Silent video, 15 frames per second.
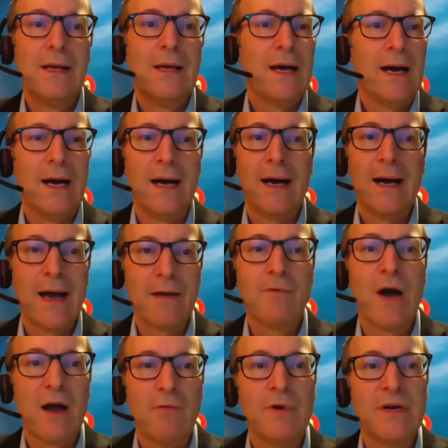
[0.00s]

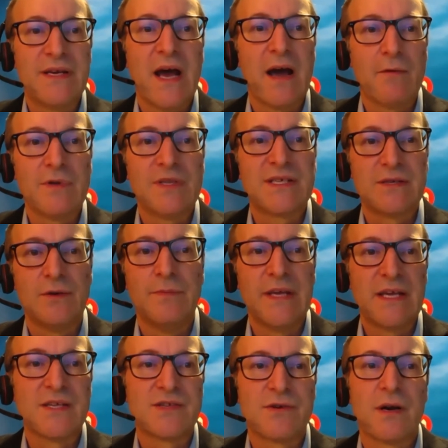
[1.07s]
I would still be
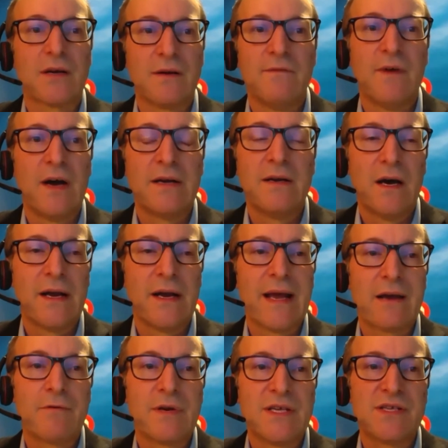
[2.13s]
constructive on
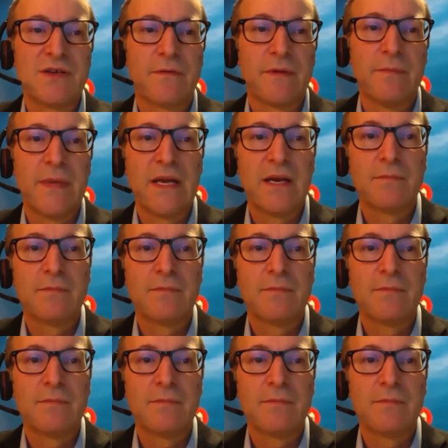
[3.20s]
equities over the medium